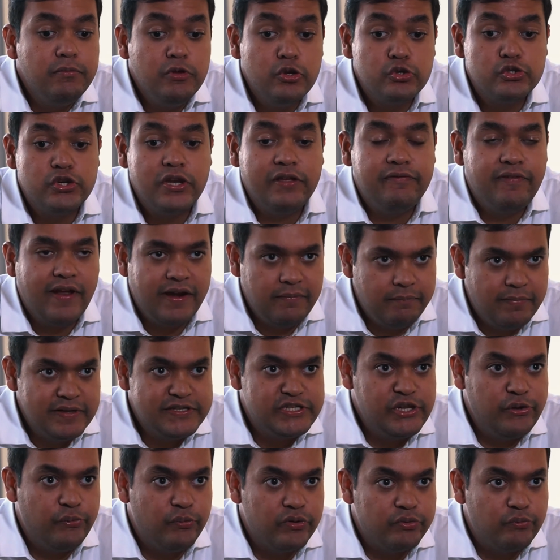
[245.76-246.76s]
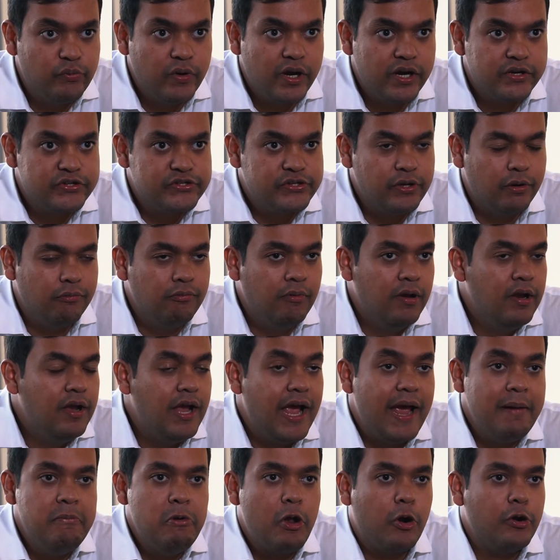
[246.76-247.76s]
usually very busy with work, so
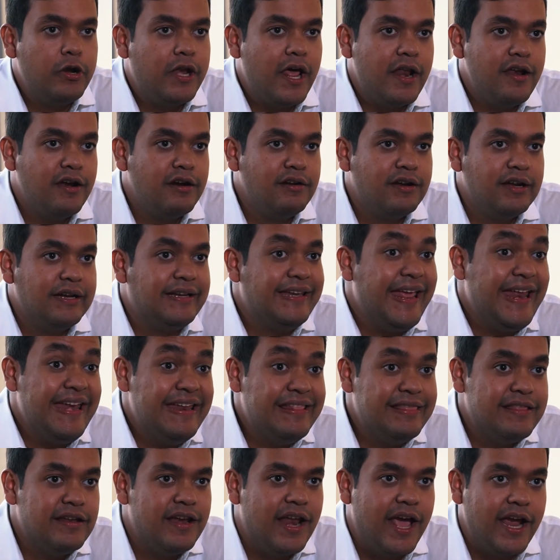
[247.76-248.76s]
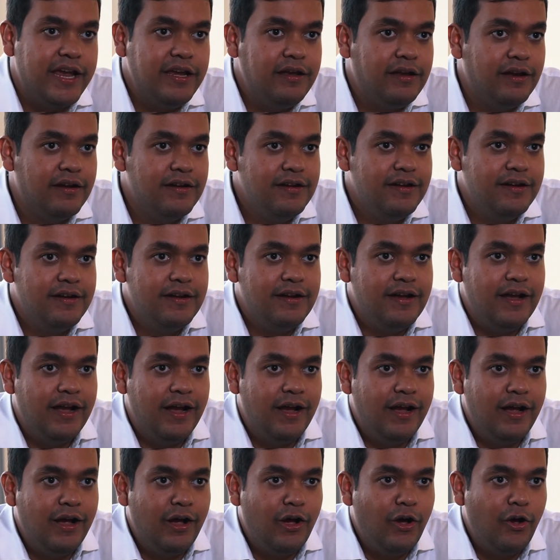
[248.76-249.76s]
I'm not done until 10 in the night.
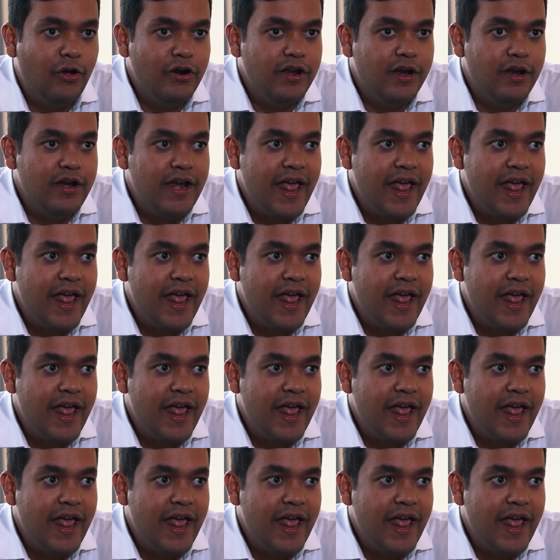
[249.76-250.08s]
On an